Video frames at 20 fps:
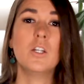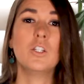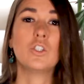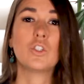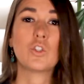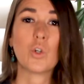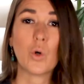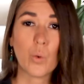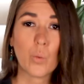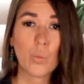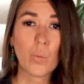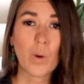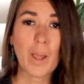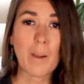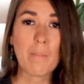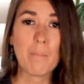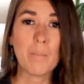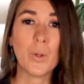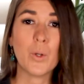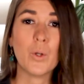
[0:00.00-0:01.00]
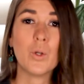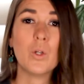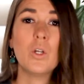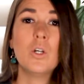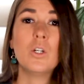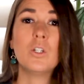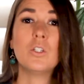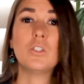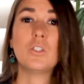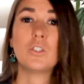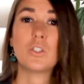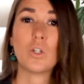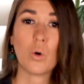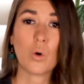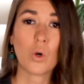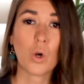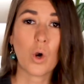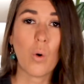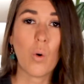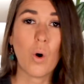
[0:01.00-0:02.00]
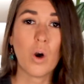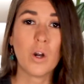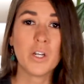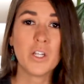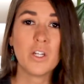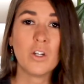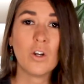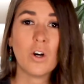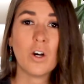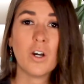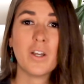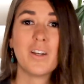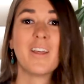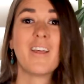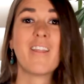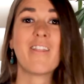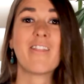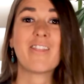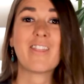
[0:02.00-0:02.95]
Don't ramble, don't go on and on.